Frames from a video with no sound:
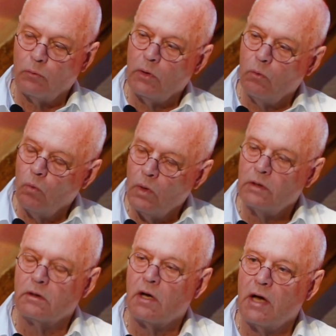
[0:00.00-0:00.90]
We
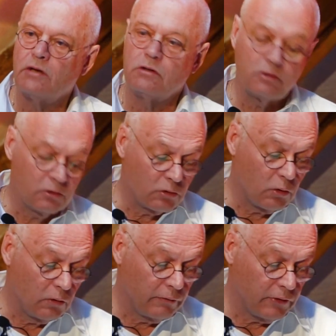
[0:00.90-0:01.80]
want conscious
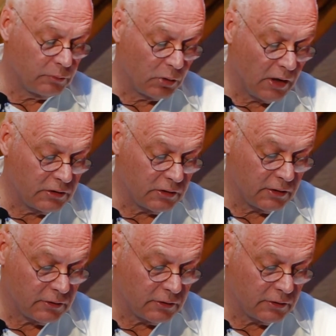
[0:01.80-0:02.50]
control of this process.